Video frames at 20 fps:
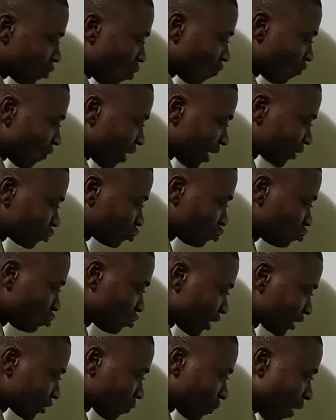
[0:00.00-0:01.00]
over 2
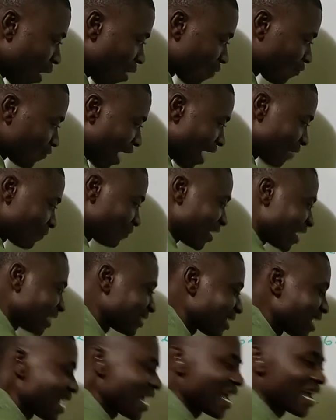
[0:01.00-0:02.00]
raised to the power of 5x,
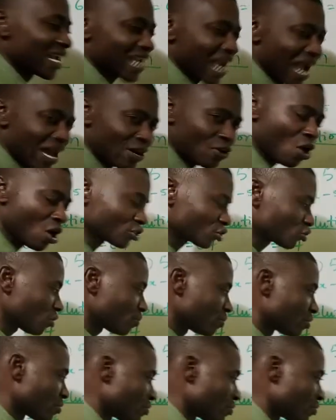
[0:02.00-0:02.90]
can also be